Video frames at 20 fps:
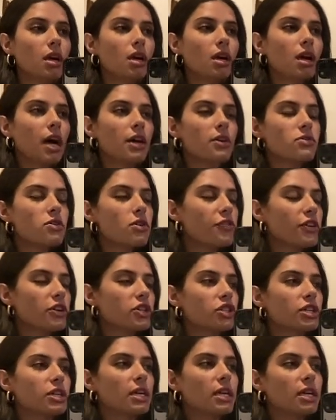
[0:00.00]
I don't know if I
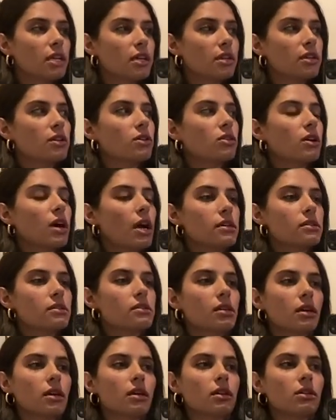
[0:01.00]
should heat it or ice
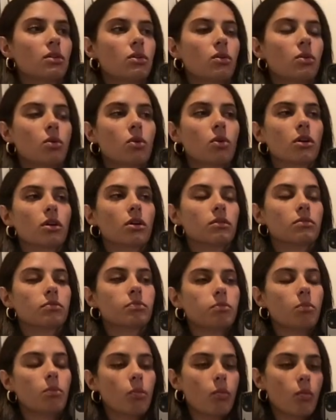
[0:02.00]
it or
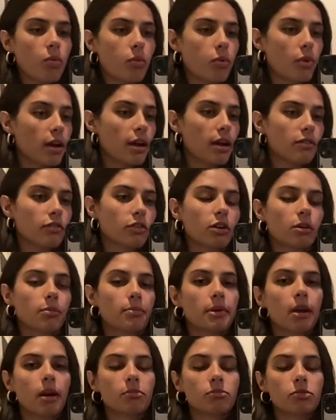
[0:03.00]
whatever,
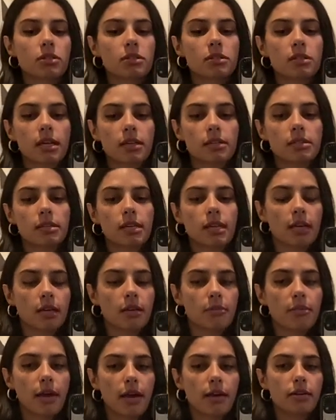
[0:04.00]
but I'm just like sitting in
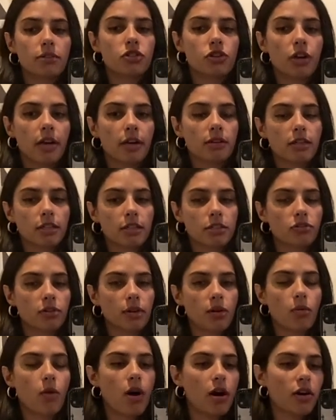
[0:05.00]
bed trying to like
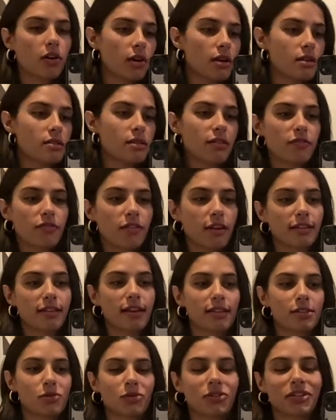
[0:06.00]
drink water as if like
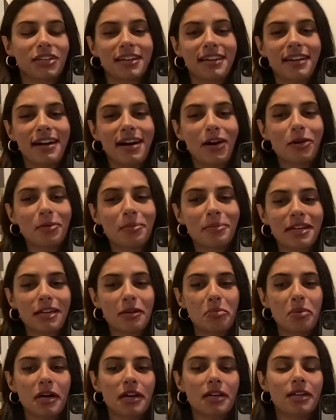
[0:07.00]
that's really gonna help me.
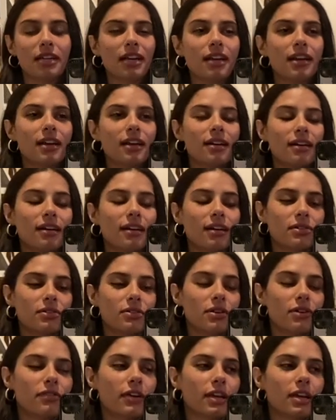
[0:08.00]
But I don't
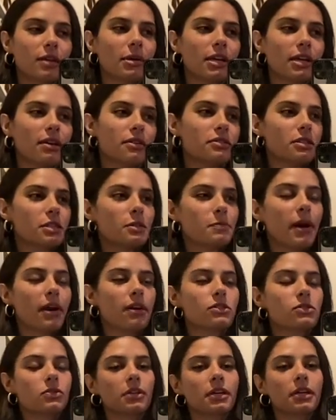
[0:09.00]
know if anybody else's
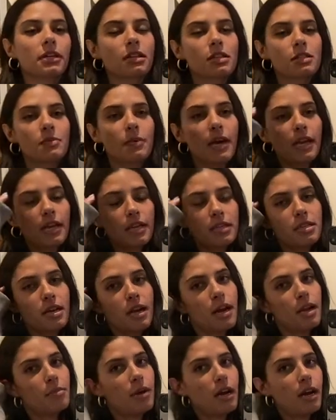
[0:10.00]
parents were like this, but
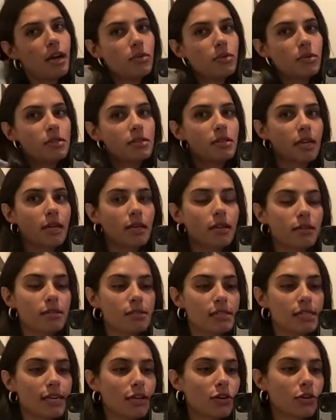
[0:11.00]
anytime I was like
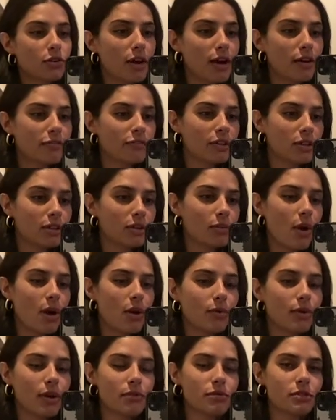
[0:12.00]
sick or not feeling well
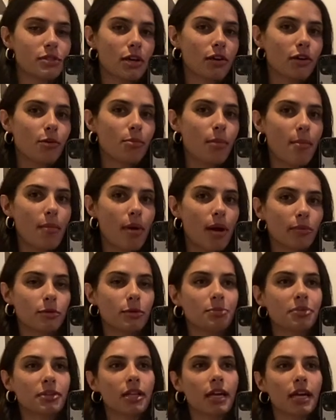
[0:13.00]
when I was younger, my mom would
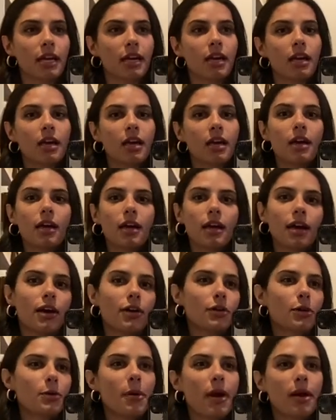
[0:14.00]
be like, oh,
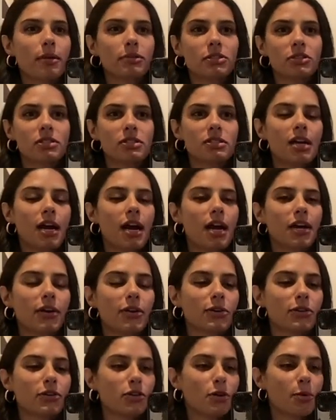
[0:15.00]
you're probably just
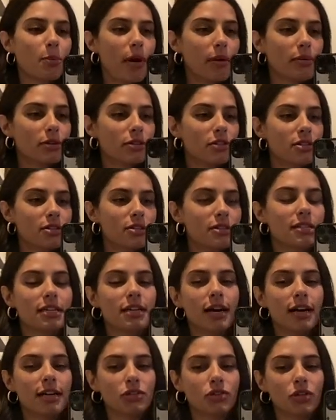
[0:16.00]
tired or you're probably just
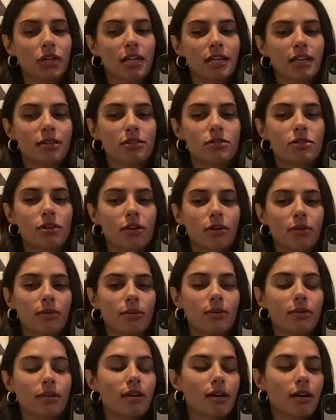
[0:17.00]
dehydrated.
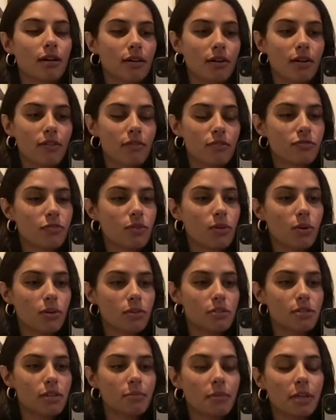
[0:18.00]
So of
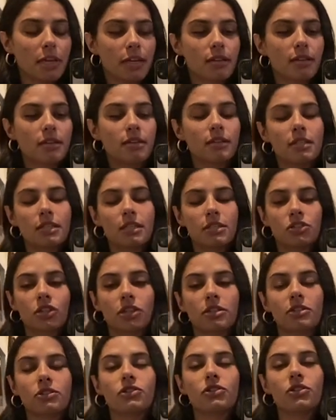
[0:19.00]
course I'm like
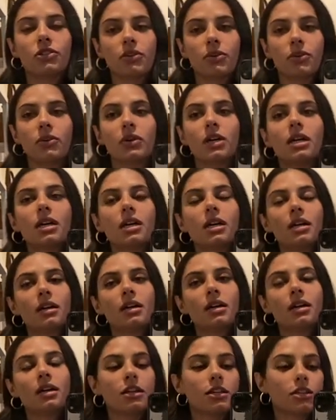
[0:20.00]
conditioned to
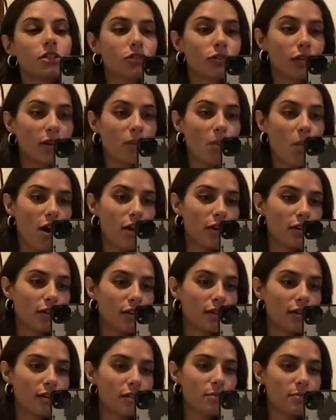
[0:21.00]
drink water
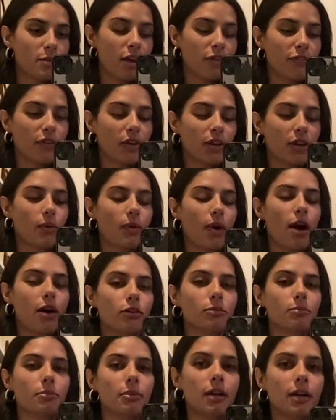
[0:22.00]
because I'm not feeling
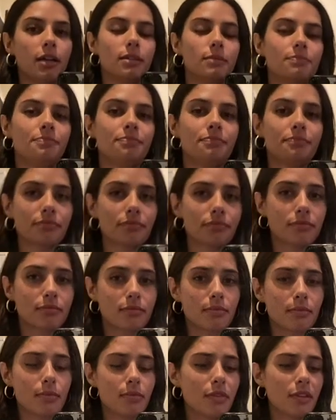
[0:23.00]
well. But
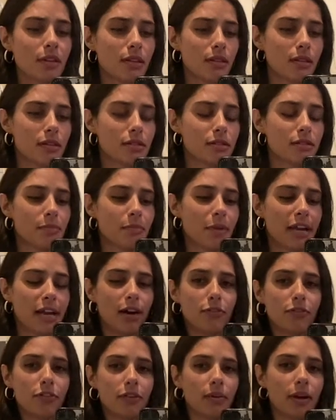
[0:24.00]
this is my
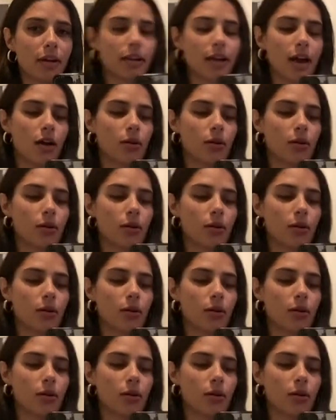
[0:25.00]
outfit right now.